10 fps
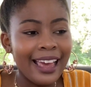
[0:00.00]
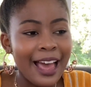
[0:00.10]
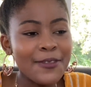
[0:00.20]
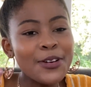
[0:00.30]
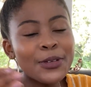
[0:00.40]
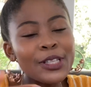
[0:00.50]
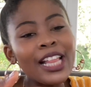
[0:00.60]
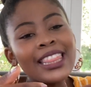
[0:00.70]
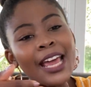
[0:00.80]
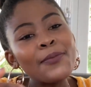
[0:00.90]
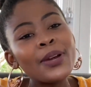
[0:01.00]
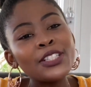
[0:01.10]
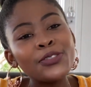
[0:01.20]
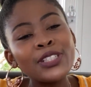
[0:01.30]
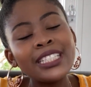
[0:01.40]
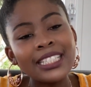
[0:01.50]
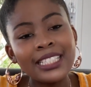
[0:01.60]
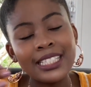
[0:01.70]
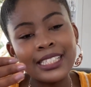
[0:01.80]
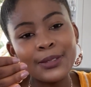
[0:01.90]
I mean, it was not that much of a
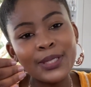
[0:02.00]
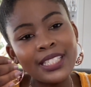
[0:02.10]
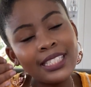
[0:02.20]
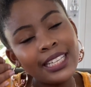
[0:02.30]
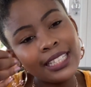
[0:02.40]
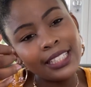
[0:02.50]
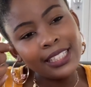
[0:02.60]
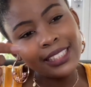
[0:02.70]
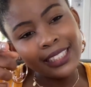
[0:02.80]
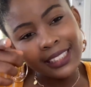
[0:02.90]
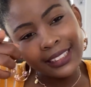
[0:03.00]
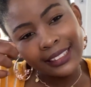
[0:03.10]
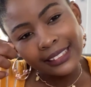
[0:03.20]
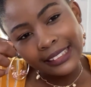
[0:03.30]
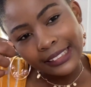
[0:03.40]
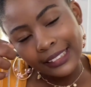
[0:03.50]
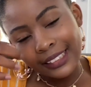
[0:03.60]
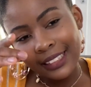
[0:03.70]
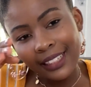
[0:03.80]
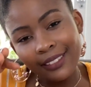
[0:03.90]
distance. It was just like,
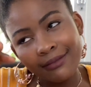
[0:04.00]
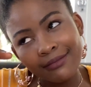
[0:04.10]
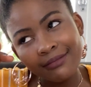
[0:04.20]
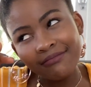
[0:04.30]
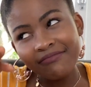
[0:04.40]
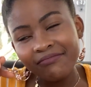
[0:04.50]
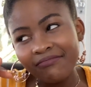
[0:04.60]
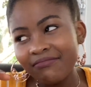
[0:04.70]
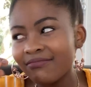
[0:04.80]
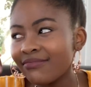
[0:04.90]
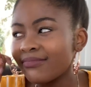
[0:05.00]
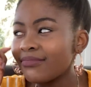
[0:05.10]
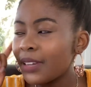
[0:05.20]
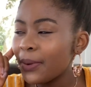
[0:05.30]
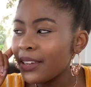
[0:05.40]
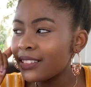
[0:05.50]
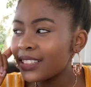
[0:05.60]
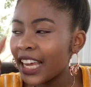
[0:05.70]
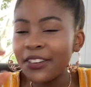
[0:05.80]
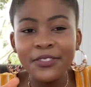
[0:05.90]
like maybe
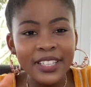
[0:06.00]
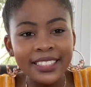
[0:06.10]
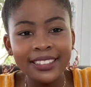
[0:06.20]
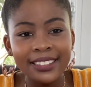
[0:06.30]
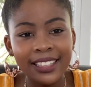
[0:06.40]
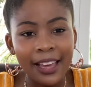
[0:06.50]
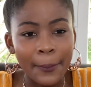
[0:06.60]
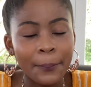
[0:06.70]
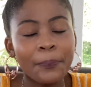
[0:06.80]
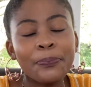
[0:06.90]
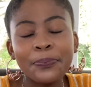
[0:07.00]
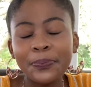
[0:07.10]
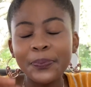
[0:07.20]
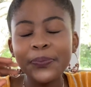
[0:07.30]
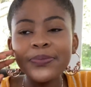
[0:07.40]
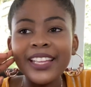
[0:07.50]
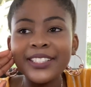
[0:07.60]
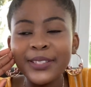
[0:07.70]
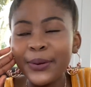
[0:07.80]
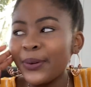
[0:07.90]
10 feet. Yeah.
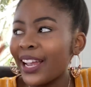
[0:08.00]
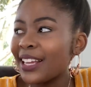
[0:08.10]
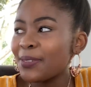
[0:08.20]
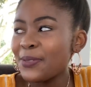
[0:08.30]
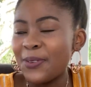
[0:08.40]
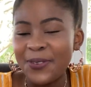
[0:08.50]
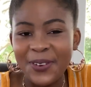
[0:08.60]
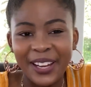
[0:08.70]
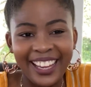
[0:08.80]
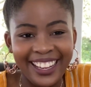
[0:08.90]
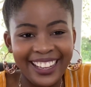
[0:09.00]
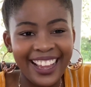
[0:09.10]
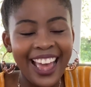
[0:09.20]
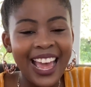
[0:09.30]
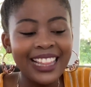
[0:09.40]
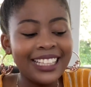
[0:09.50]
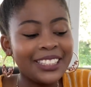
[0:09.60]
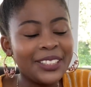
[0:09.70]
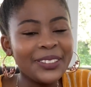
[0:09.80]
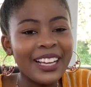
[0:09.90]
So as we were walking, these
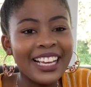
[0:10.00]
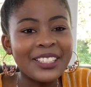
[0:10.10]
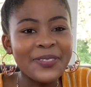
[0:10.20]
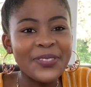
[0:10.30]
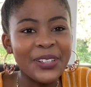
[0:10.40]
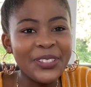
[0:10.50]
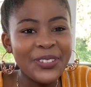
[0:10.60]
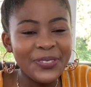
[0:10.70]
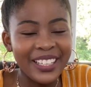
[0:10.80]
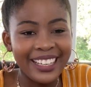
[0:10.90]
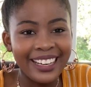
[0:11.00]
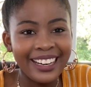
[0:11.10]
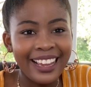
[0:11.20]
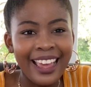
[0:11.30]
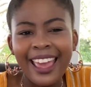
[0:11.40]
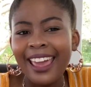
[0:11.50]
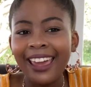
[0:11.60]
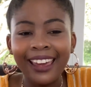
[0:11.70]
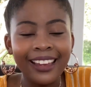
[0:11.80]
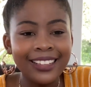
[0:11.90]
two guys approach me.
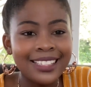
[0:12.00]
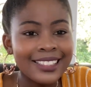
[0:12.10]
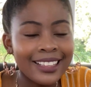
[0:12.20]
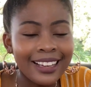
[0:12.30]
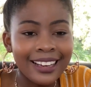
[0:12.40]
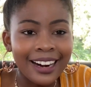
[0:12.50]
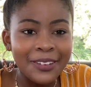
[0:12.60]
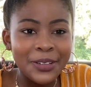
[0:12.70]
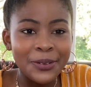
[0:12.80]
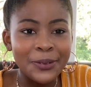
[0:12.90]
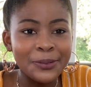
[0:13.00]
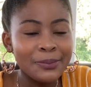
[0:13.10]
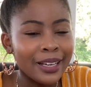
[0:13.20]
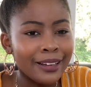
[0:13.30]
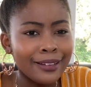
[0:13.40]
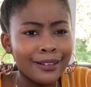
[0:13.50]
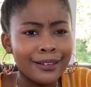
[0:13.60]
Hey sister, how are you? I'm like,